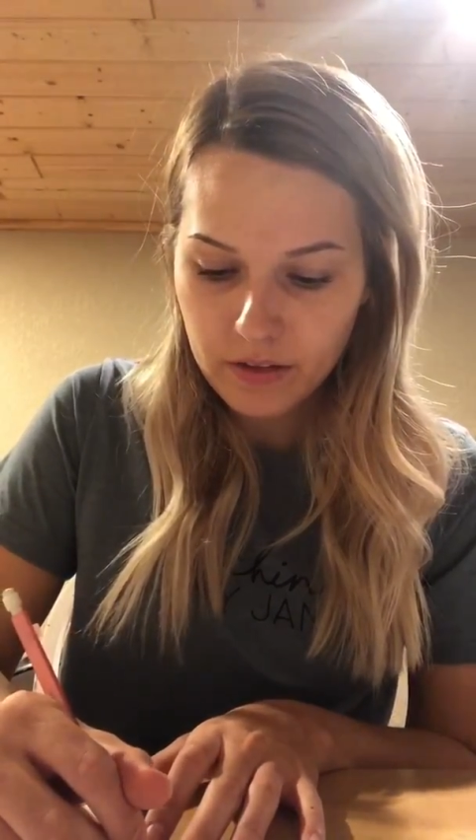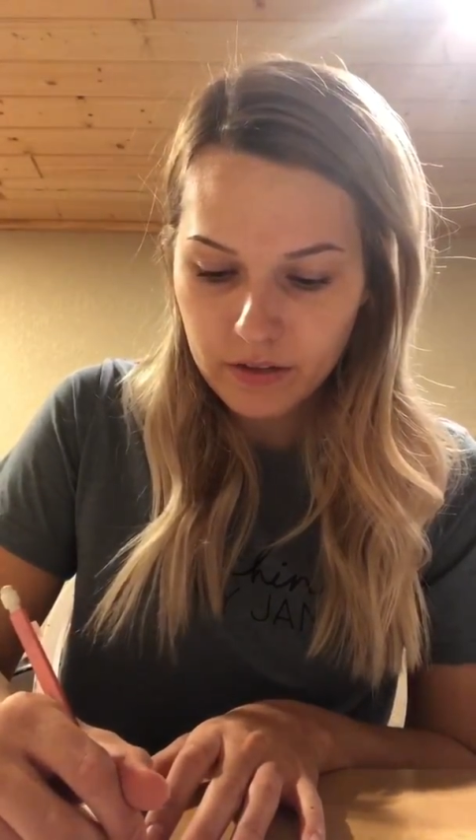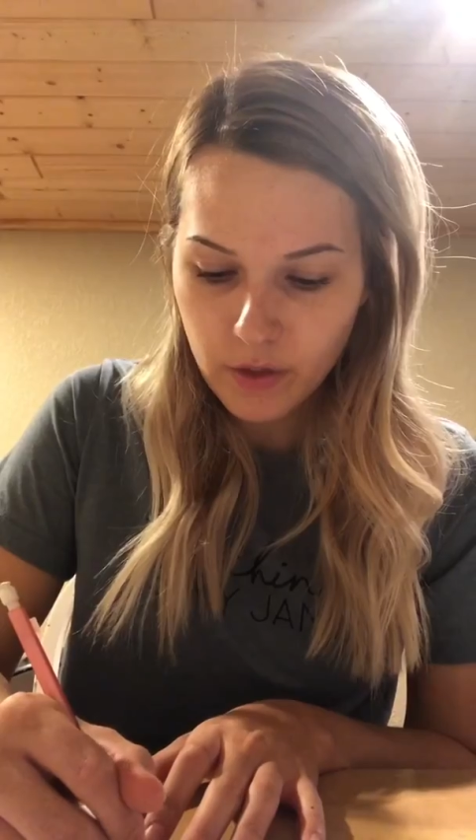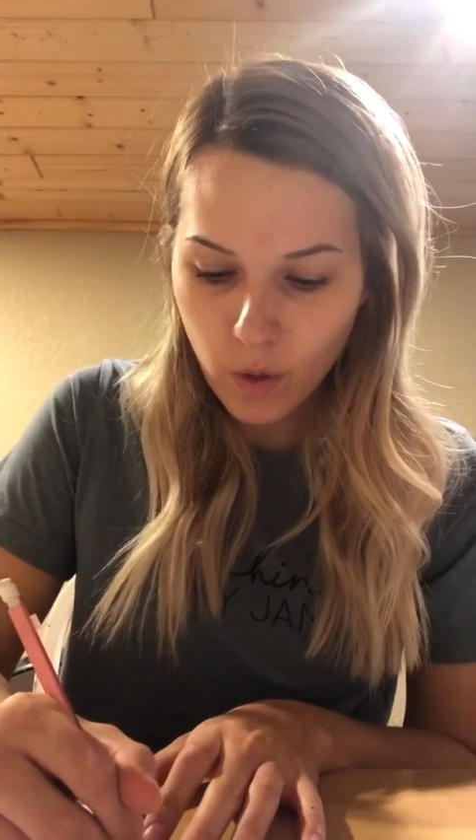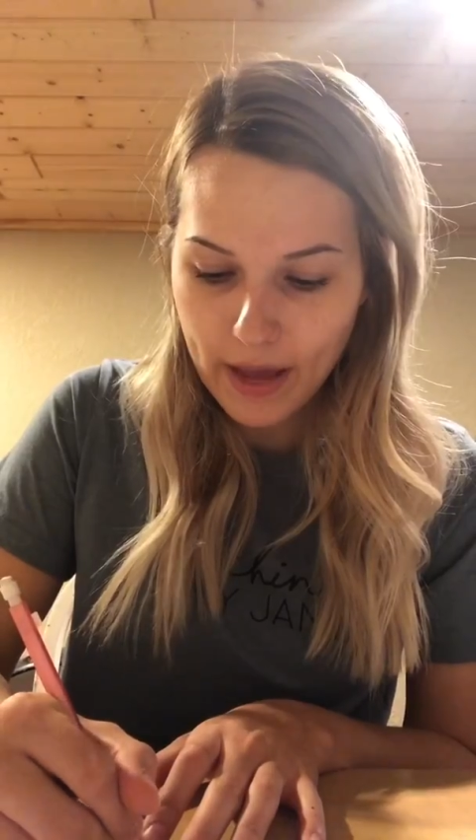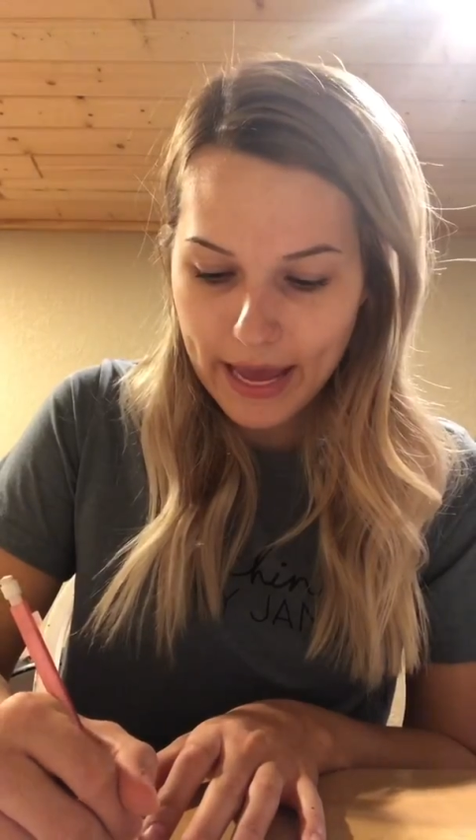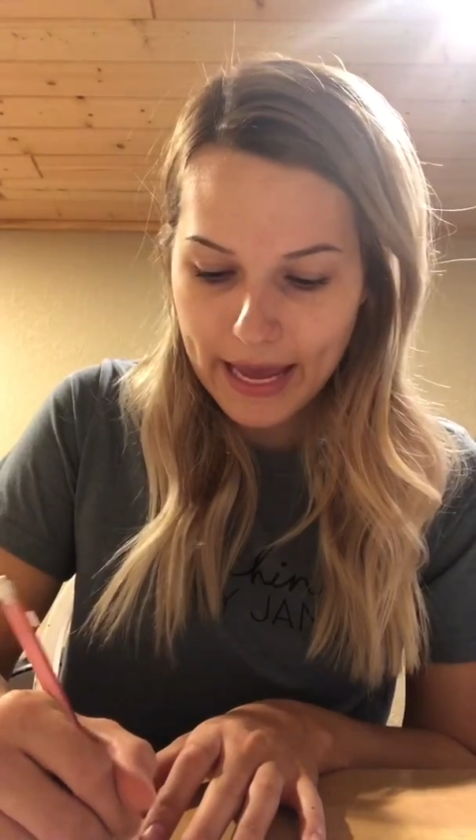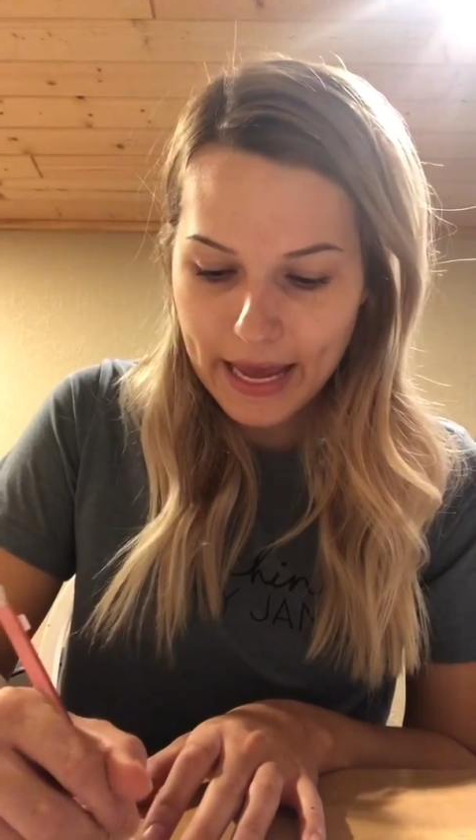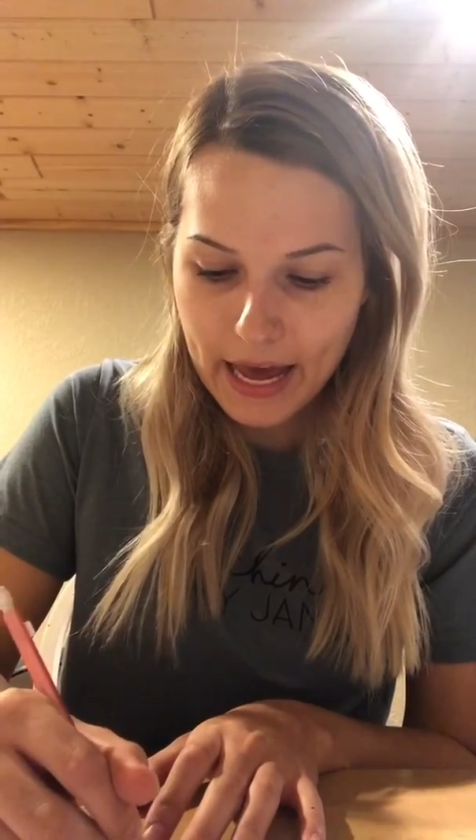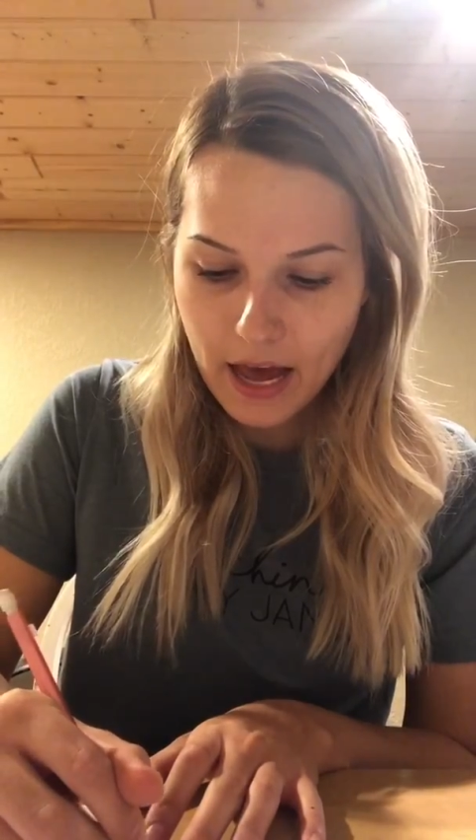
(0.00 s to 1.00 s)
So
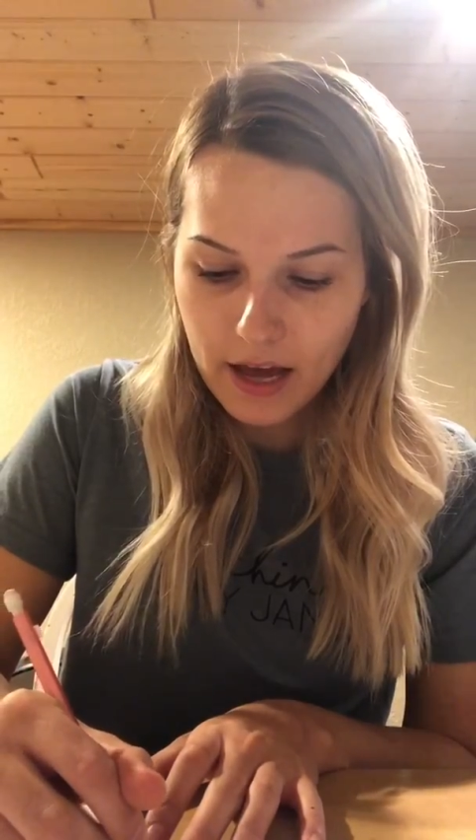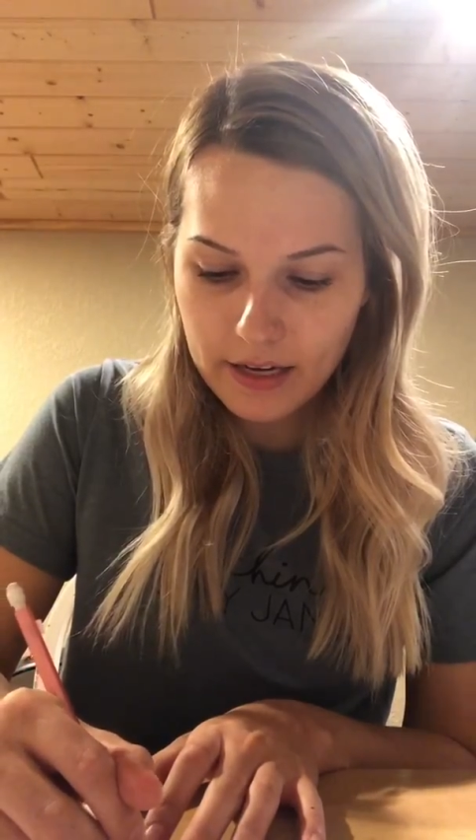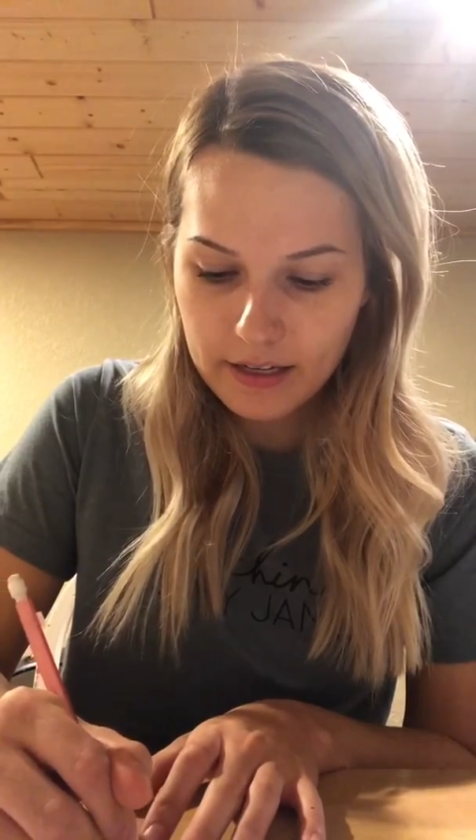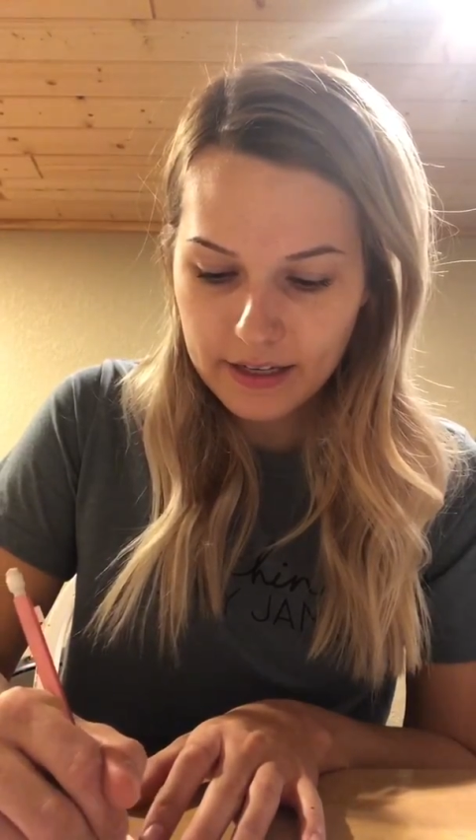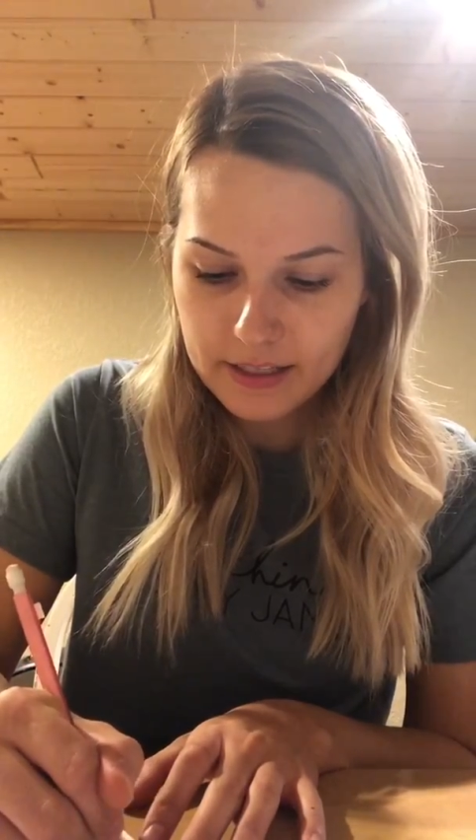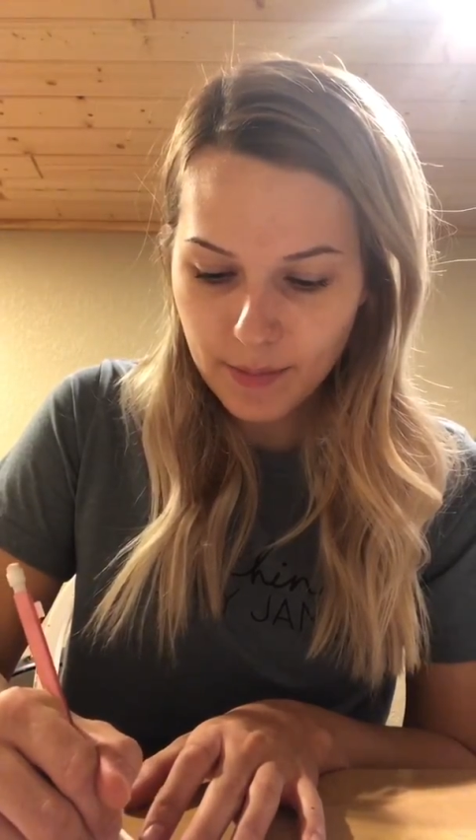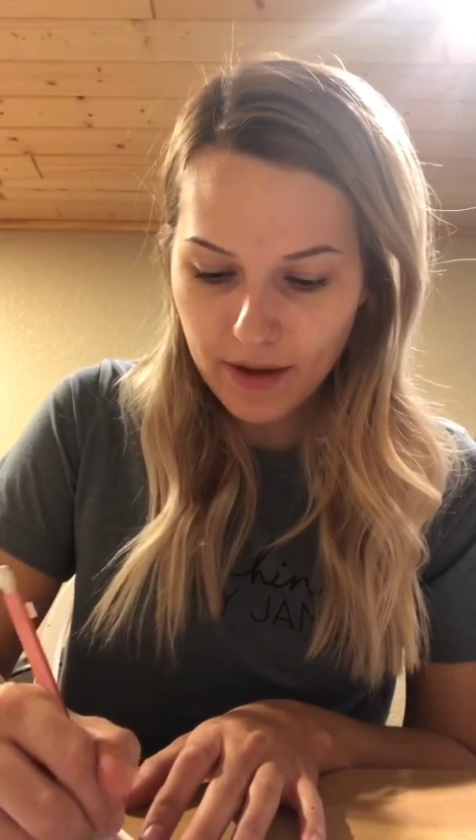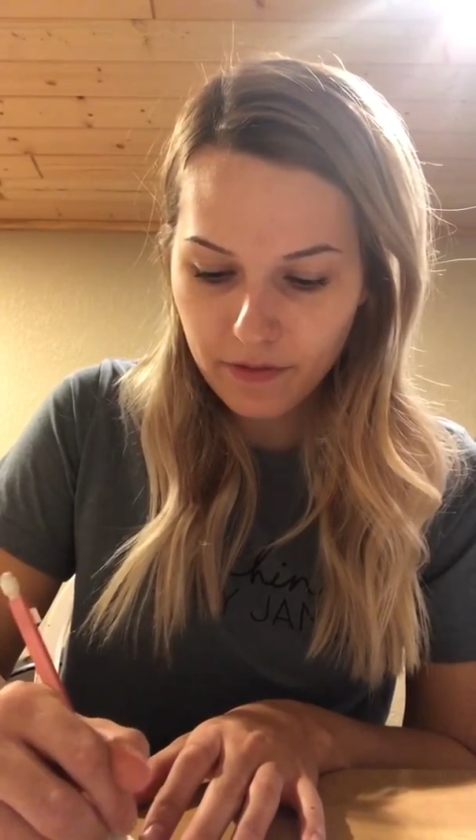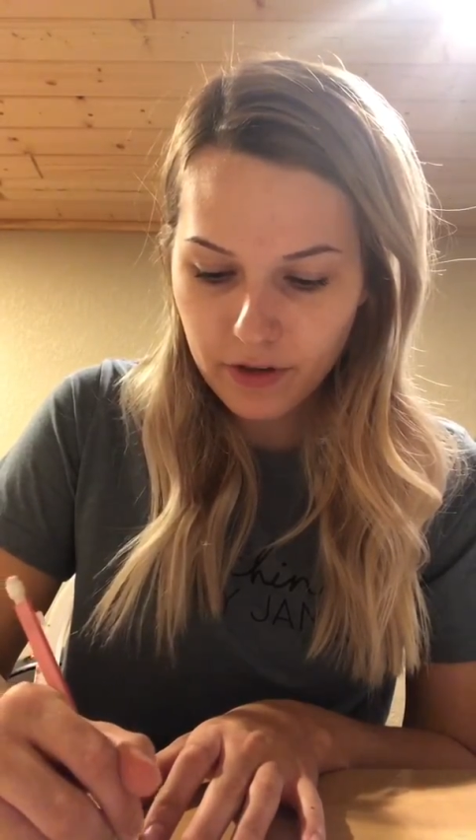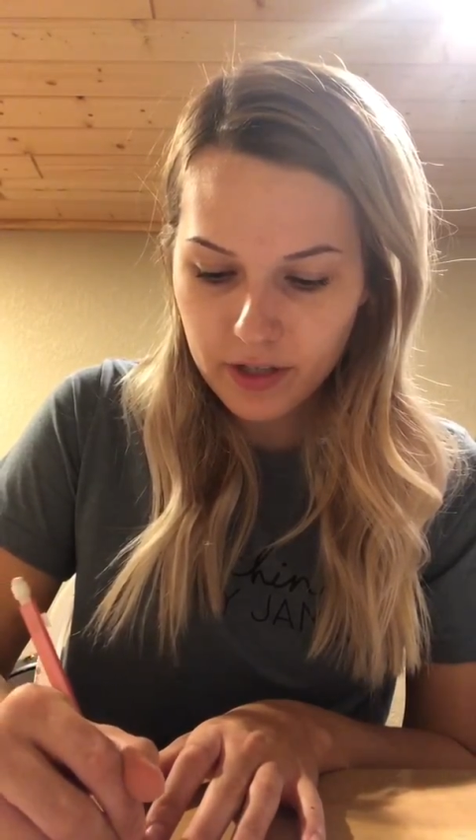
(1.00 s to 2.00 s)
an is
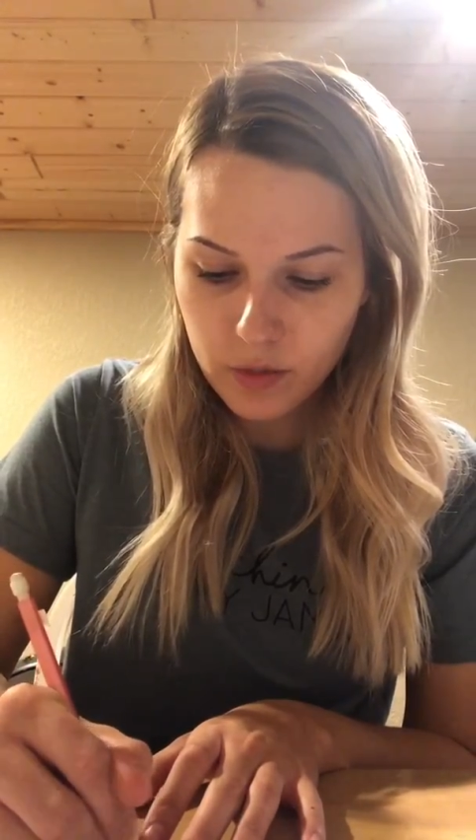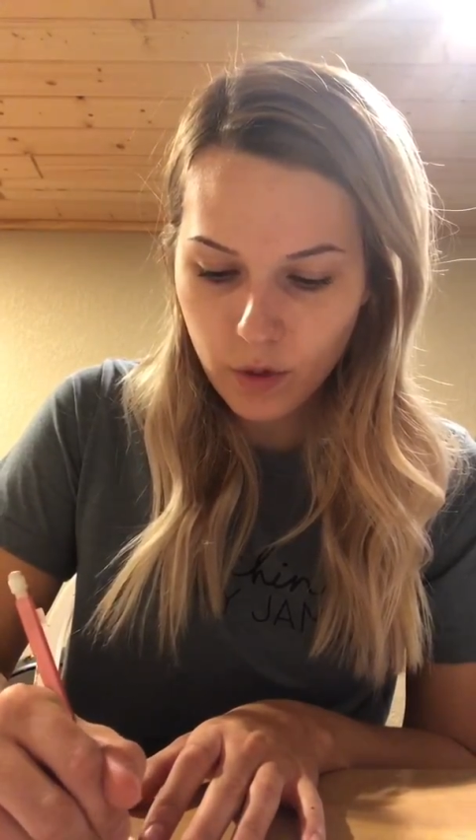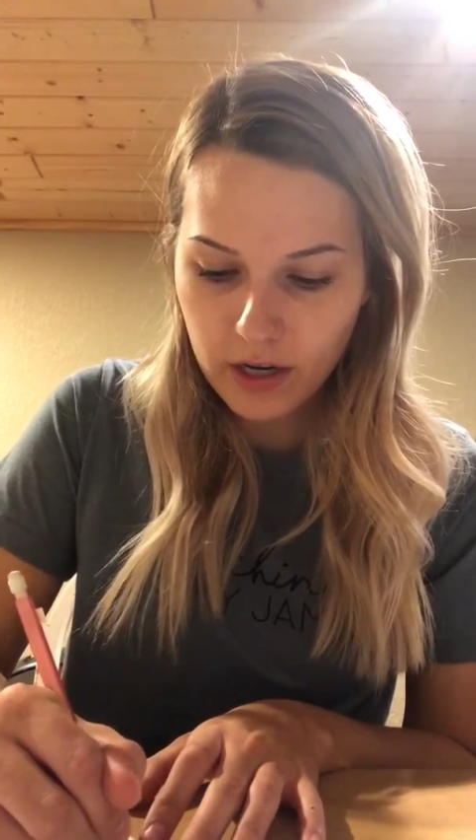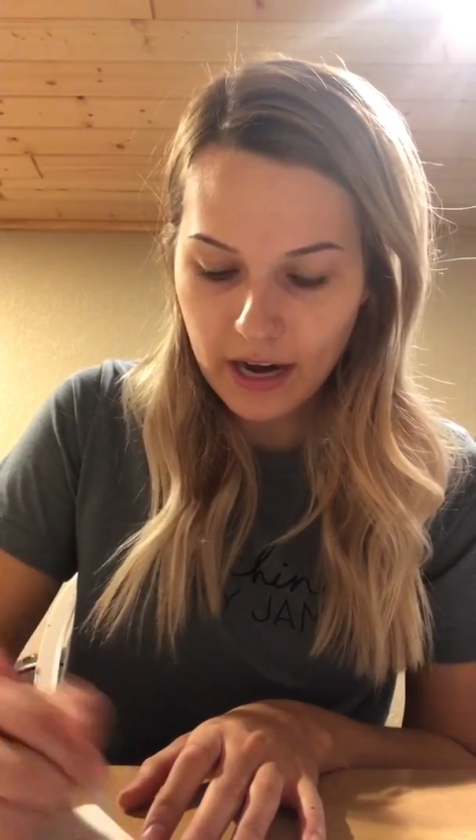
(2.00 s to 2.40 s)
my first word,